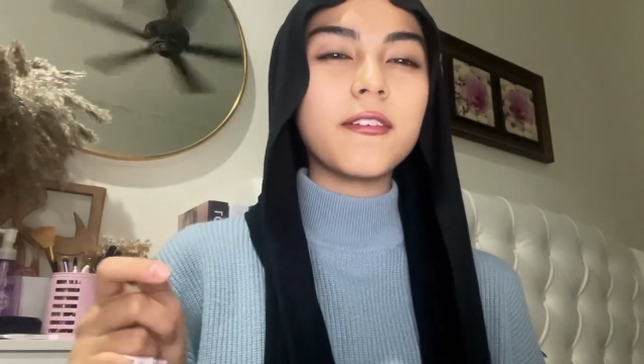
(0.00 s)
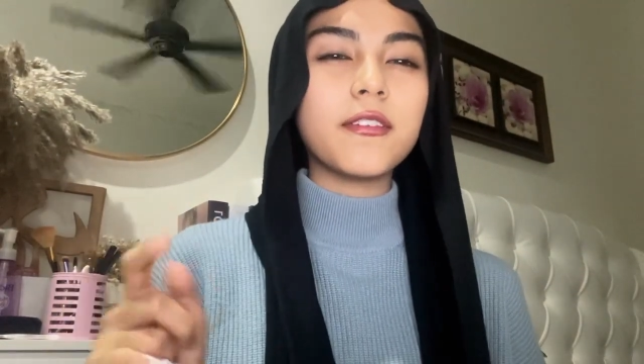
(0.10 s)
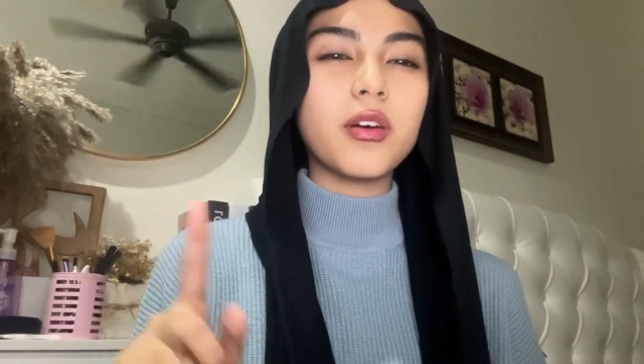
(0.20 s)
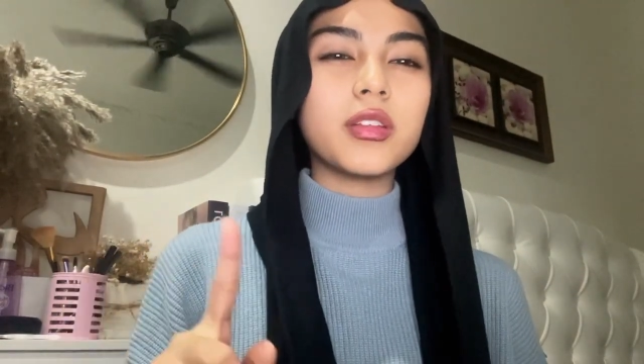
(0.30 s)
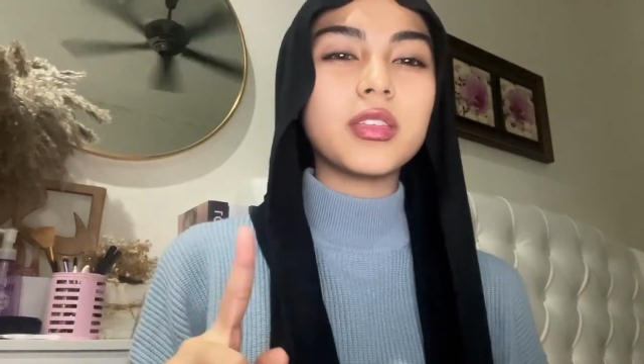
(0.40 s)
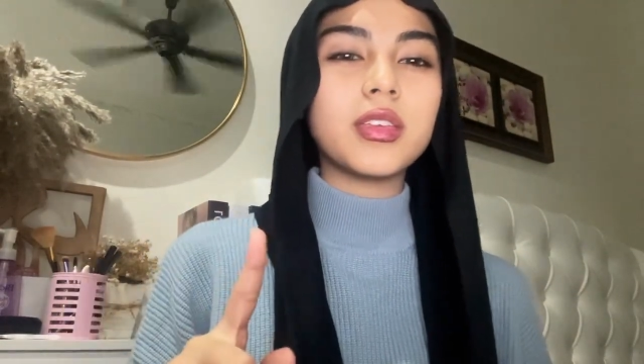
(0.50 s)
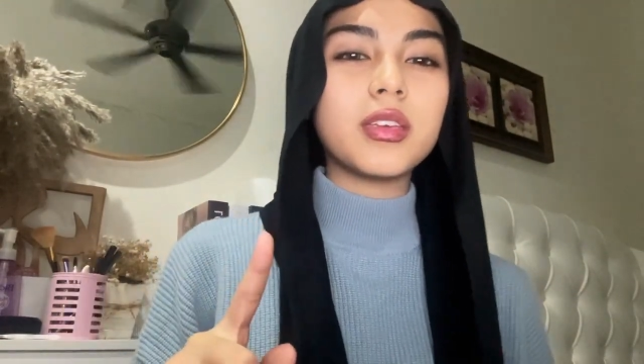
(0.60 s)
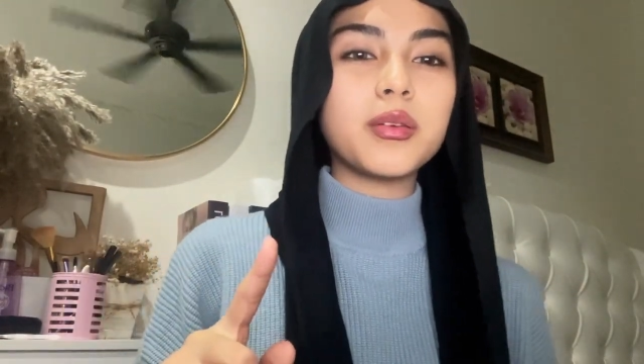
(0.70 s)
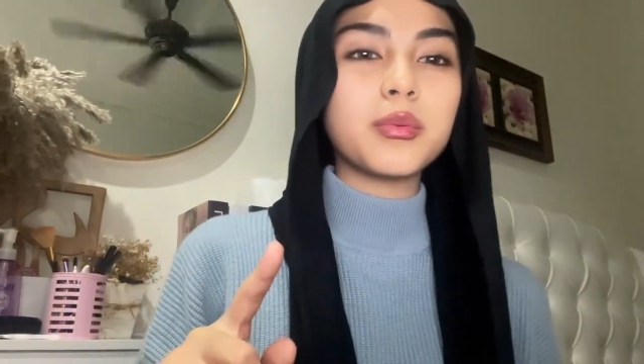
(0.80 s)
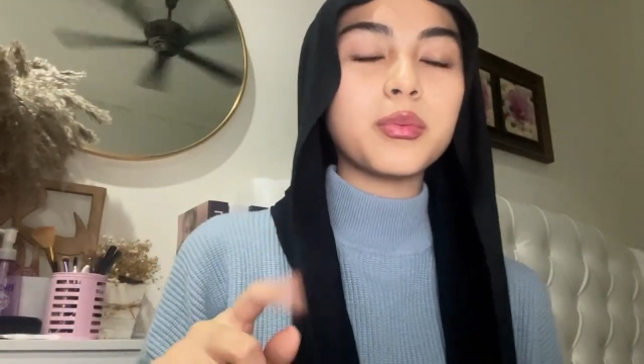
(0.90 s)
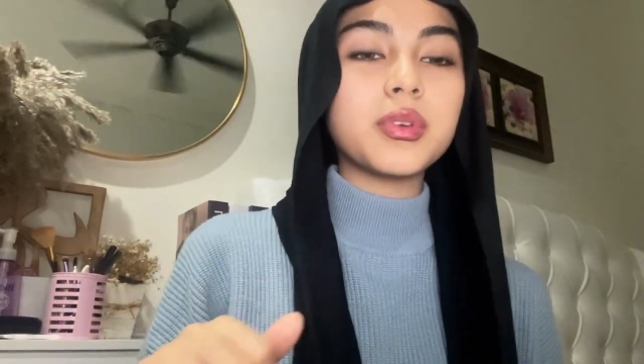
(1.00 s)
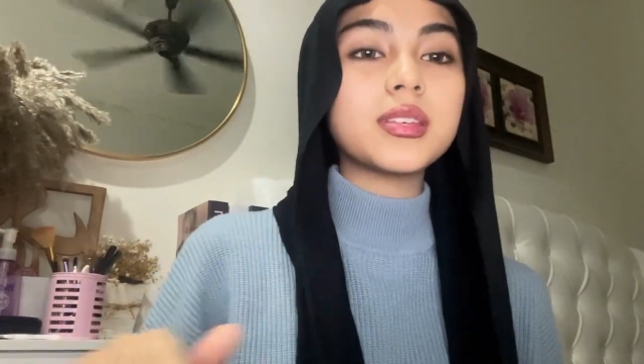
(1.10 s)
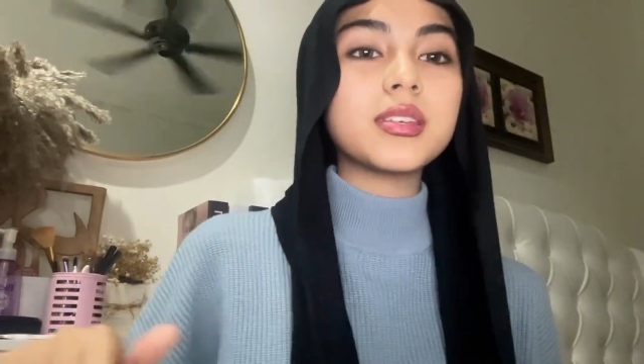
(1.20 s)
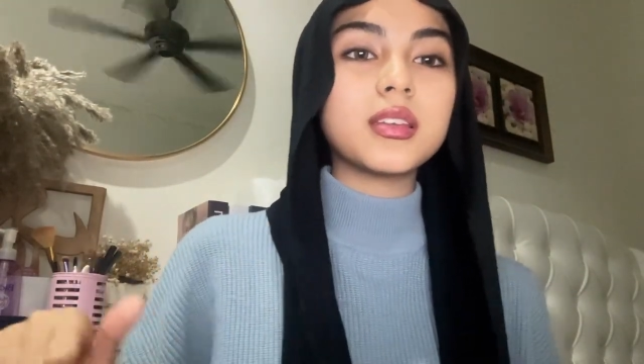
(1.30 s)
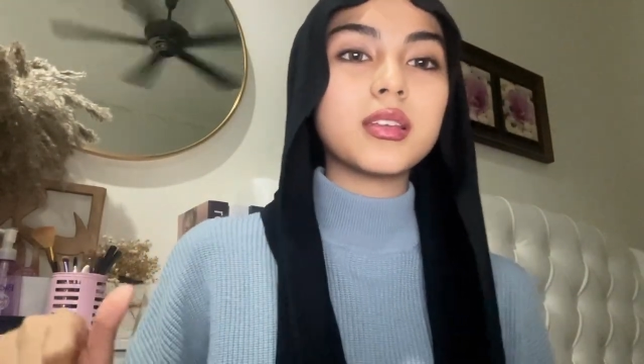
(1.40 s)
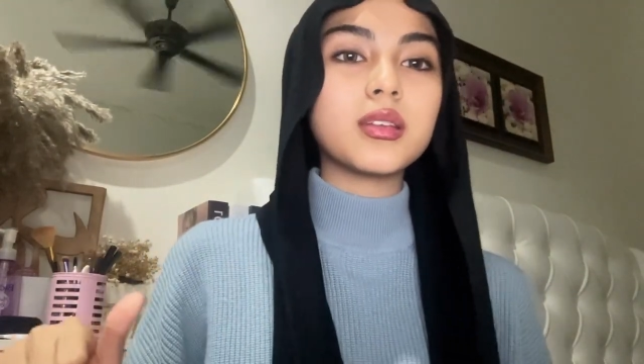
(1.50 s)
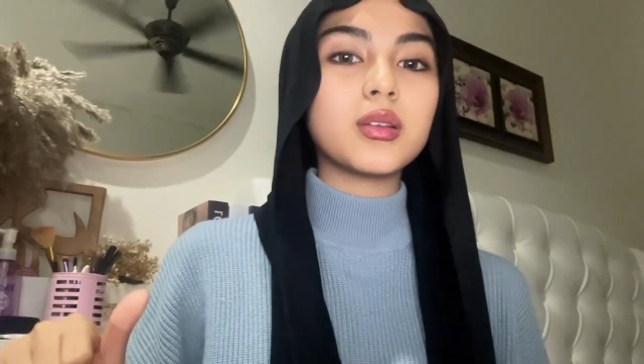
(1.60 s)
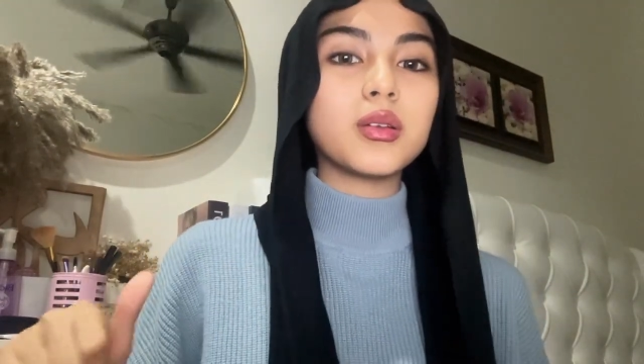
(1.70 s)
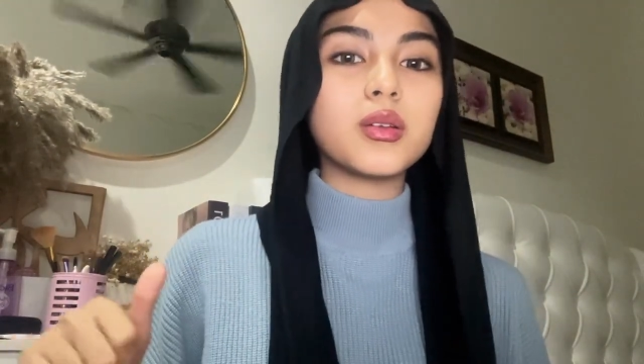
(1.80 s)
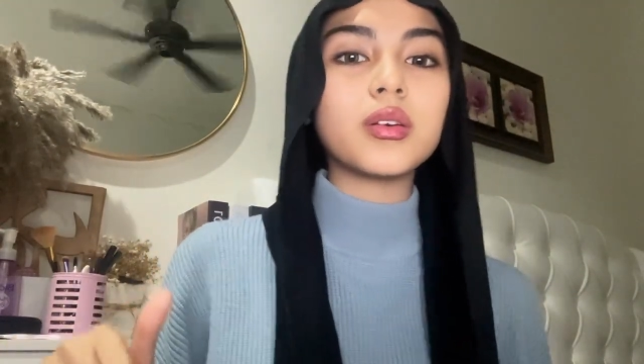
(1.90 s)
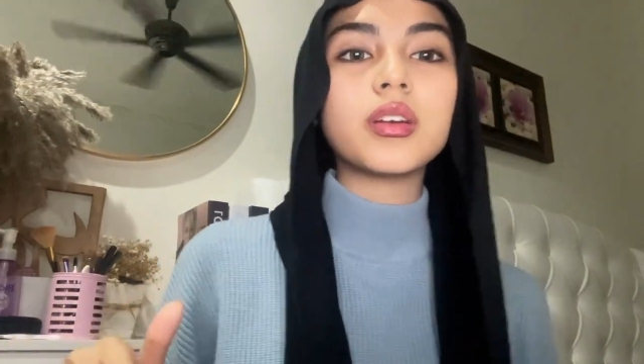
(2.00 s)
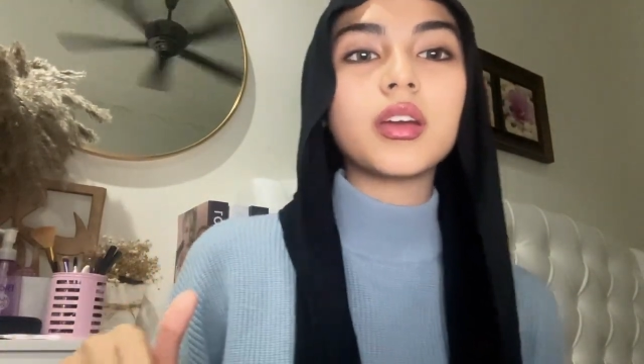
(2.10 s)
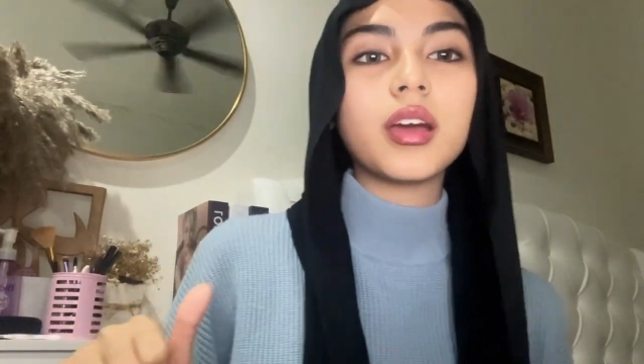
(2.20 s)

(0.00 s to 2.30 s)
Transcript: for the recent look